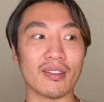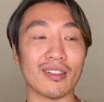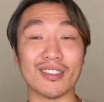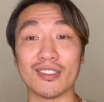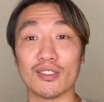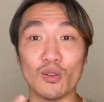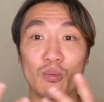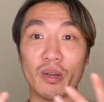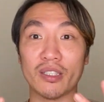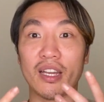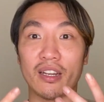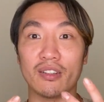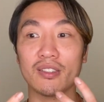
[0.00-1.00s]
there's so much
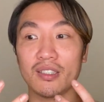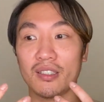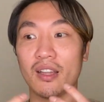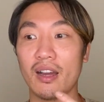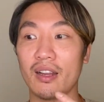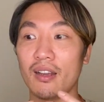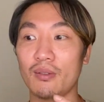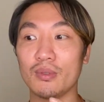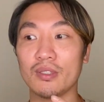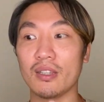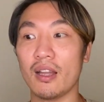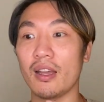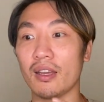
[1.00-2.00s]
energy that I
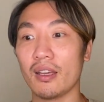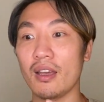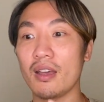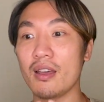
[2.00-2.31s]
was like